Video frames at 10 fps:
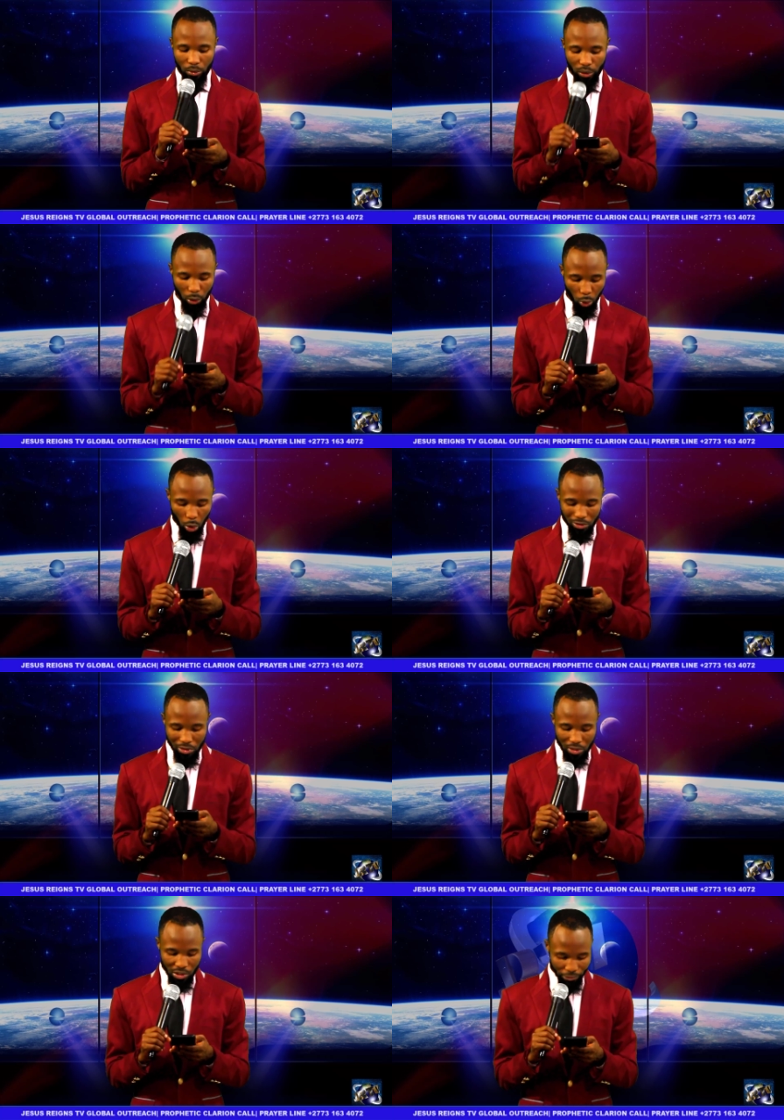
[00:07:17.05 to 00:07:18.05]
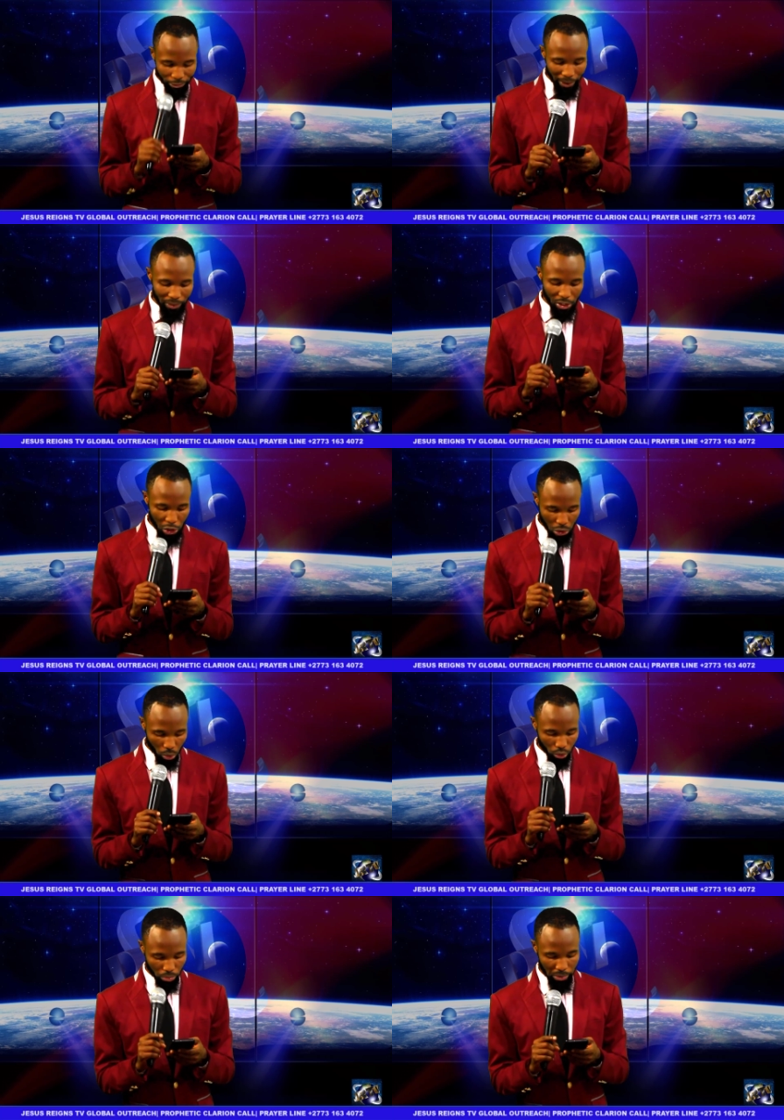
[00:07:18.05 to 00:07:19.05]
The Lord further
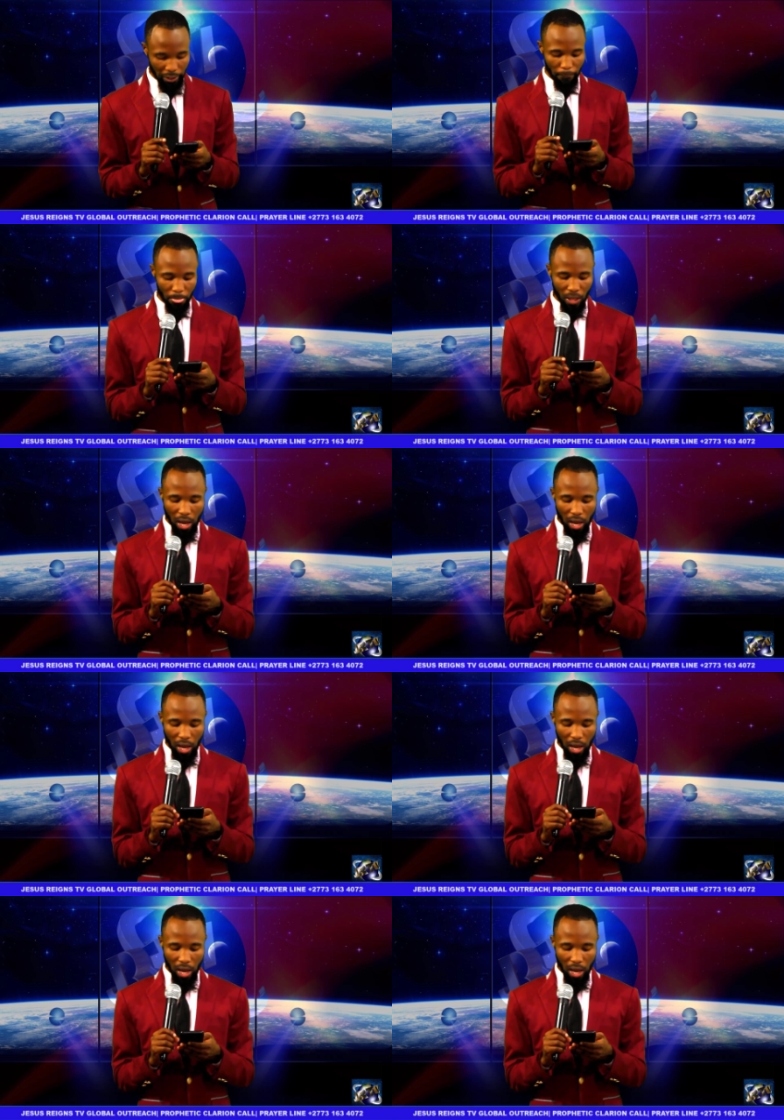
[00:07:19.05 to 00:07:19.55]
showed me